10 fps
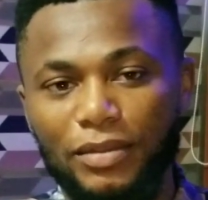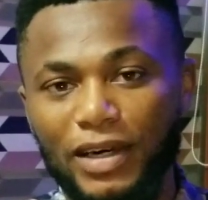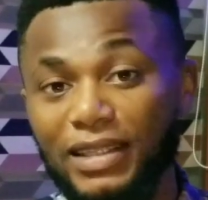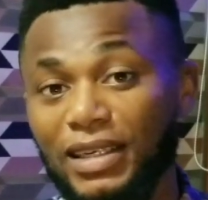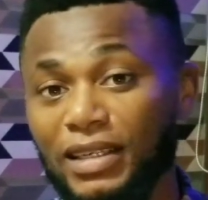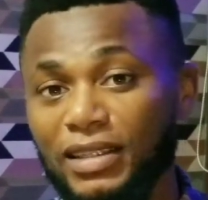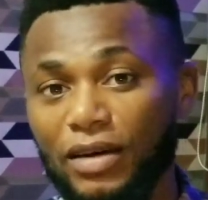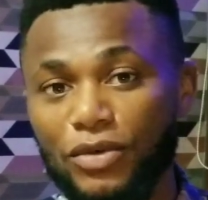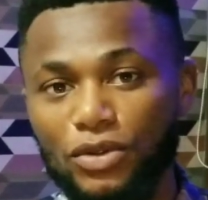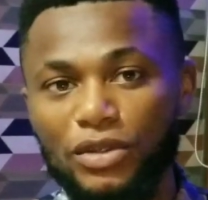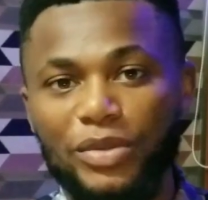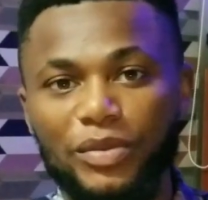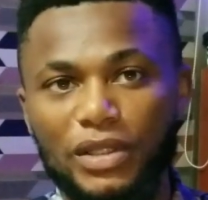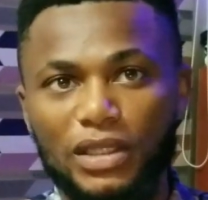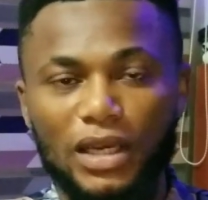granting an interview to the
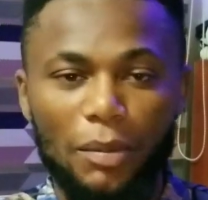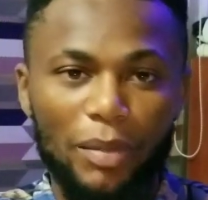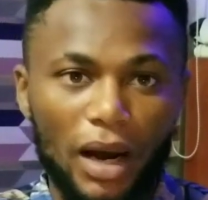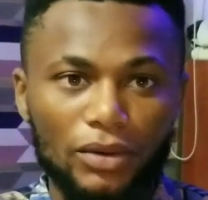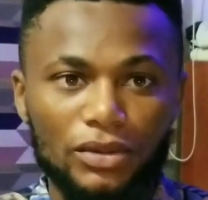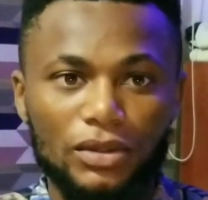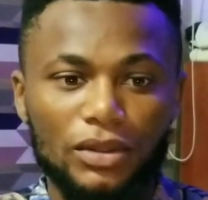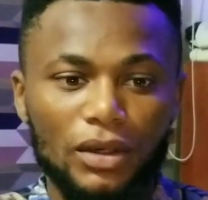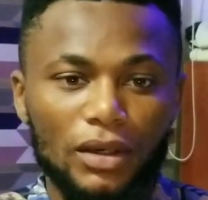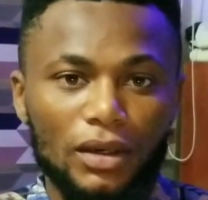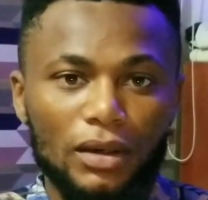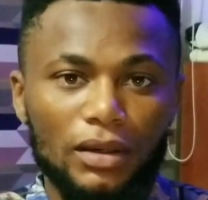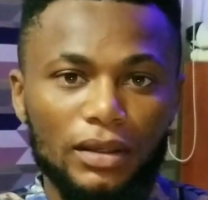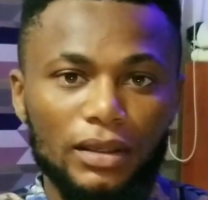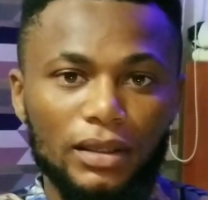BBC about
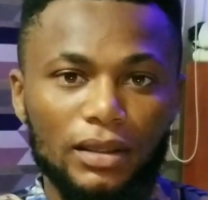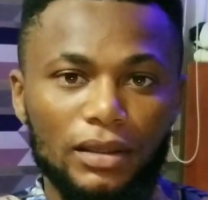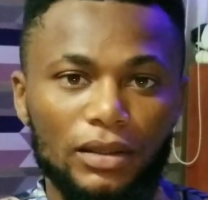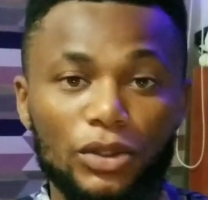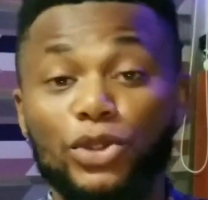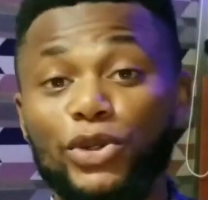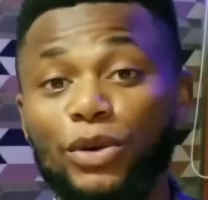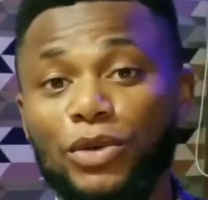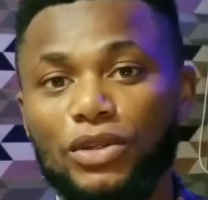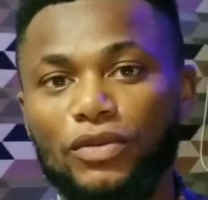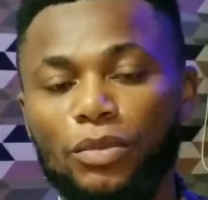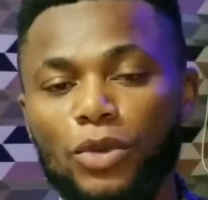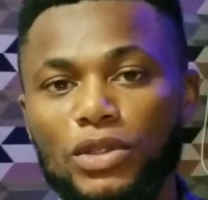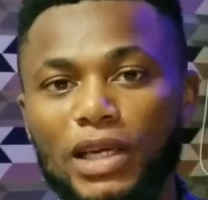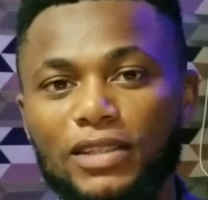the ulterior motive of
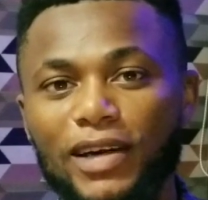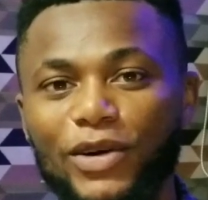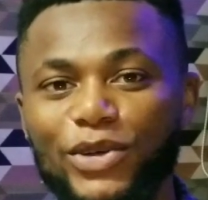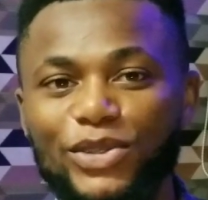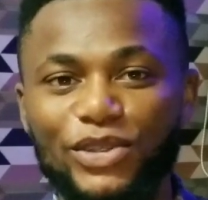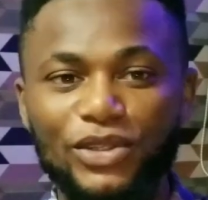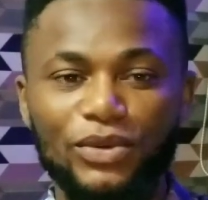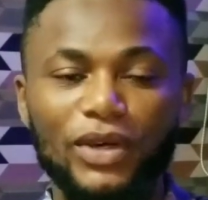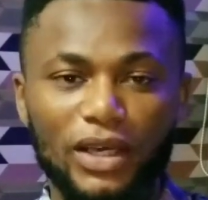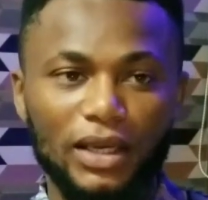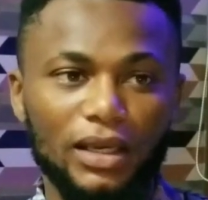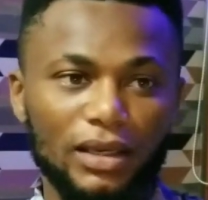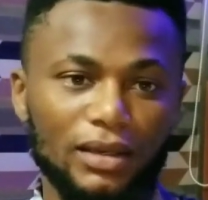most Nigerians going to the UK.